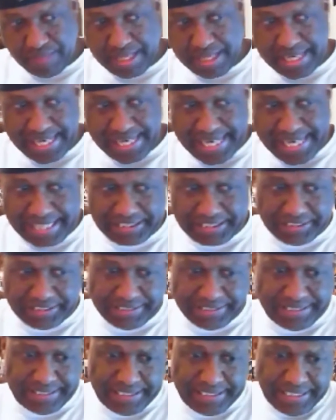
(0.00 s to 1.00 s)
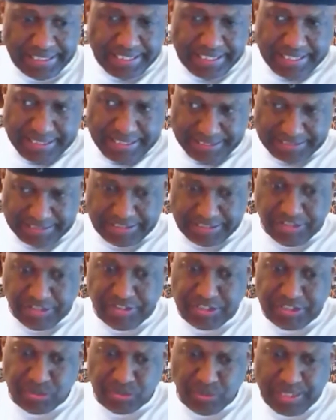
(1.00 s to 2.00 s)
I'd actually consider
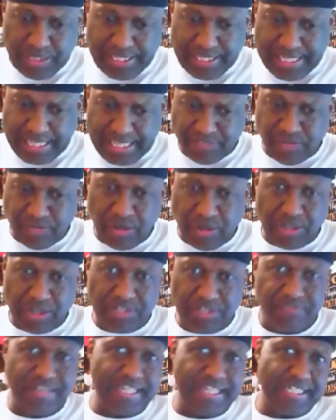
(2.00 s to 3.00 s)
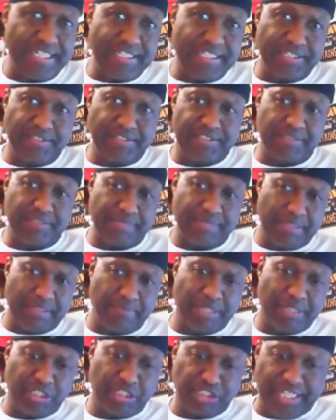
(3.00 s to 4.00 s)
this one as far as fitting into some of the
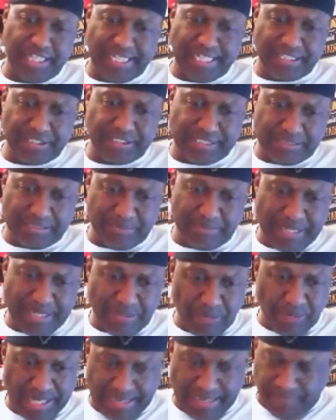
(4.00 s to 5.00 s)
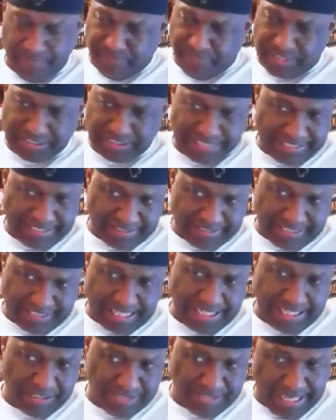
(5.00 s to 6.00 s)
Belgian ales as being one that fits that
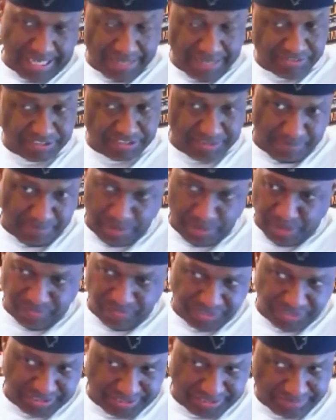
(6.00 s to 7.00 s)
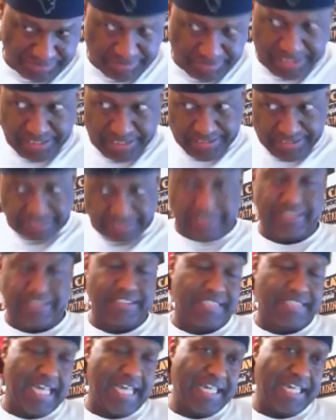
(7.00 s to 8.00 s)
style obviously perfectly because it's
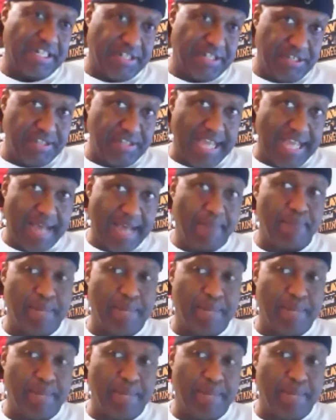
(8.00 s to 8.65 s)
designed to do that.